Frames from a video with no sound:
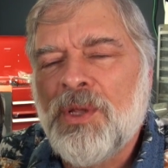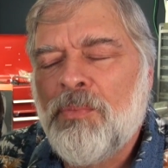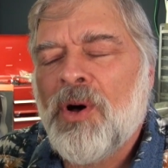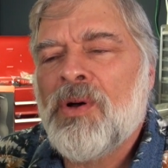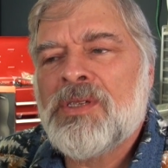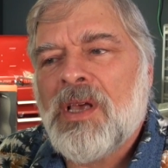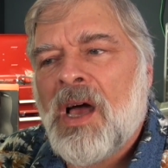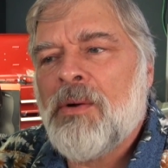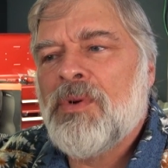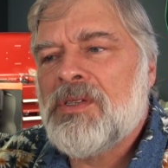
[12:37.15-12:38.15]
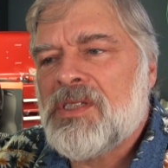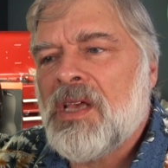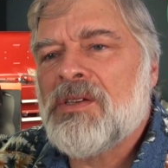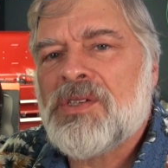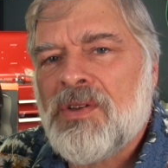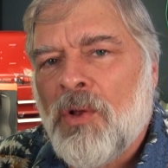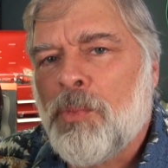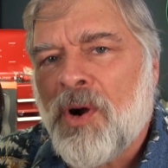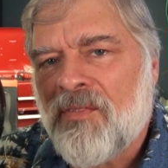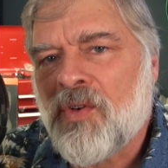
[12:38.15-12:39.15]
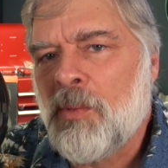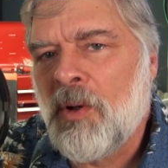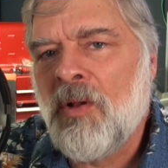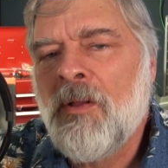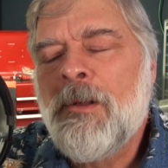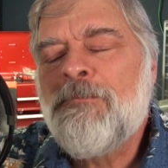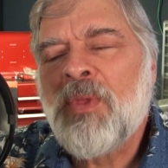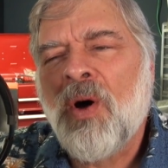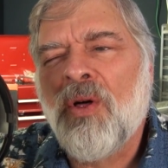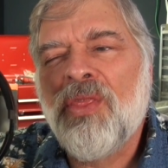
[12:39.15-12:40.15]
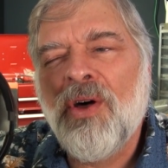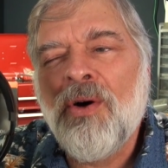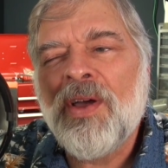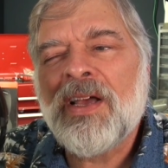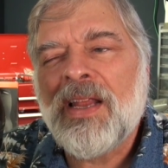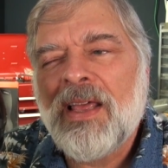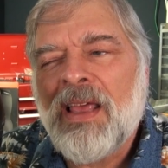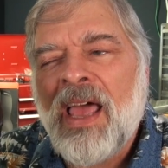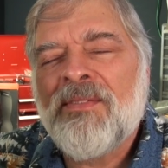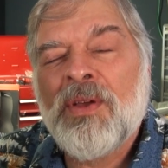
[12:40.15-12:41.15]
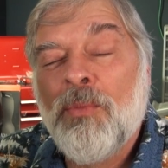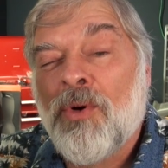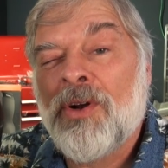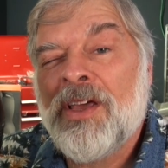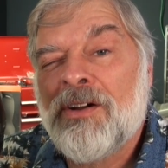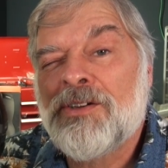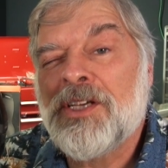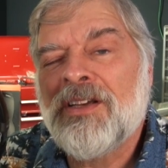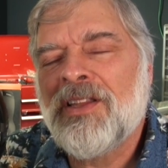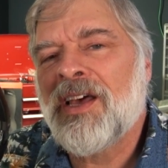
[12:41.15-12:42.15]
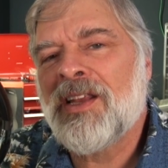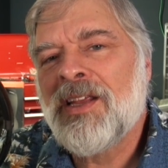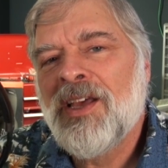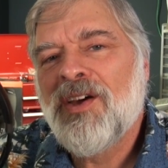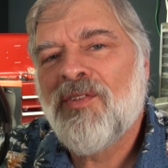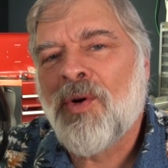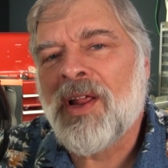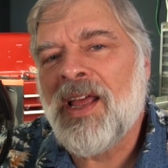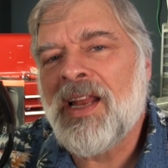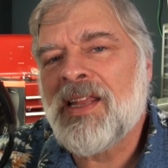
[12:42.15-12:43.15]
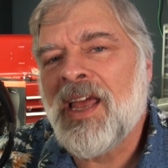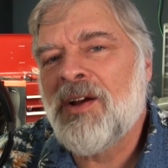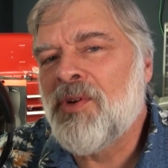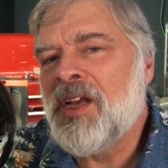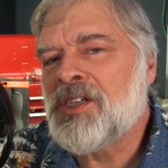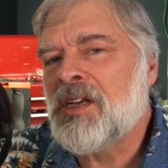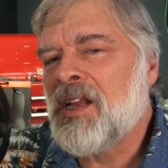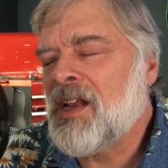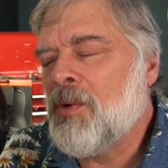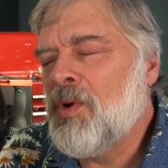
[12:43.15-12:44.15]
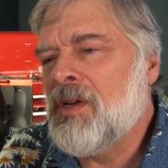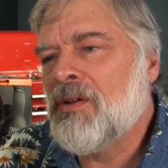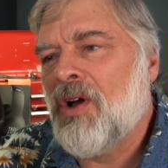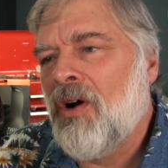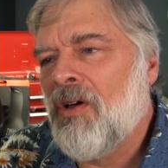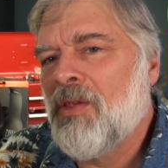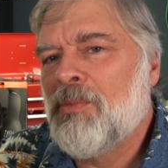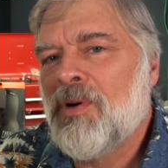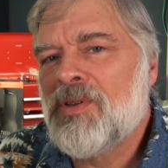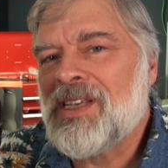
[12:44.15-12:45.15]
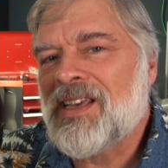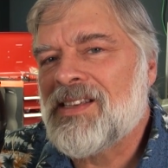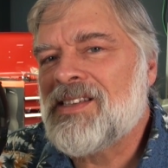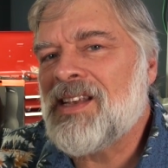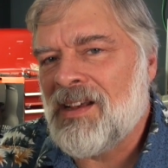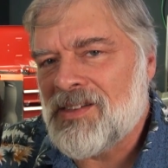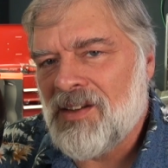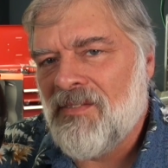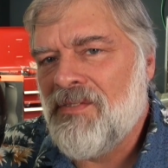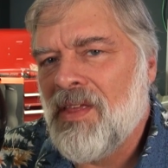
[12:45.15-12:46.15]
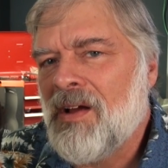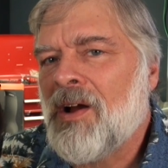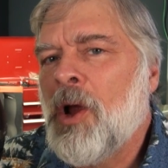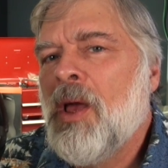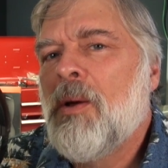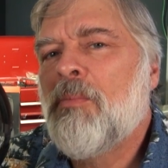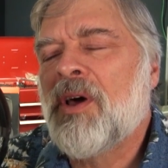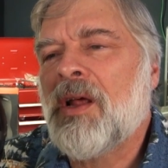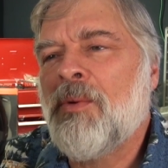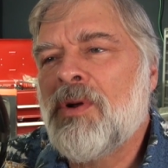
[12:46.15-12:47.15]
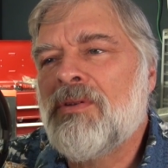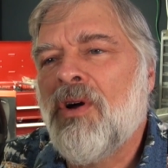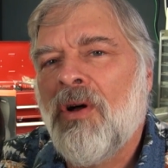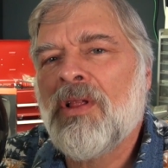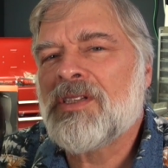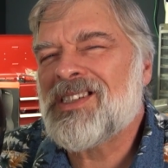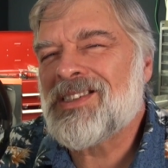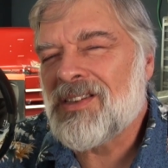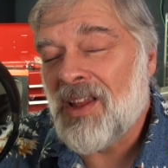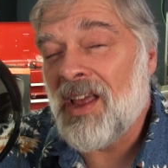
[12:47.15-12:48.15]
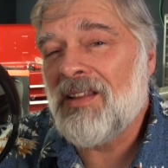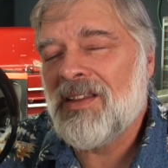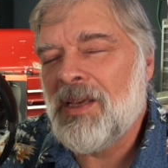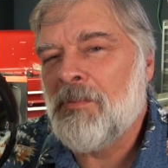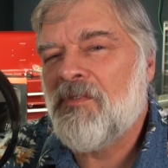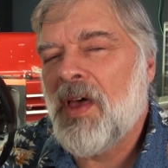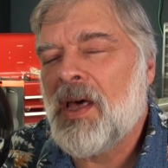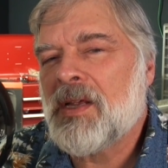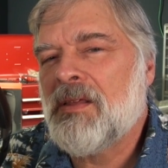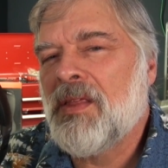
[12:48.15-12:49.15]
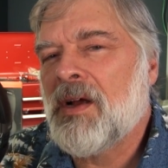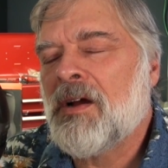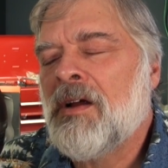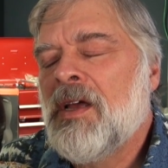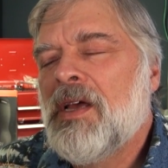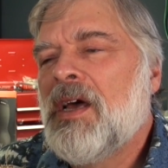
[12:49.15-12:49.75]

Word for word: The Bose I would say is still preferable although it having more energy in that 4 to 8K region, and I wouldn't call the Bose excessive there, but I would call it slightly emphatic there.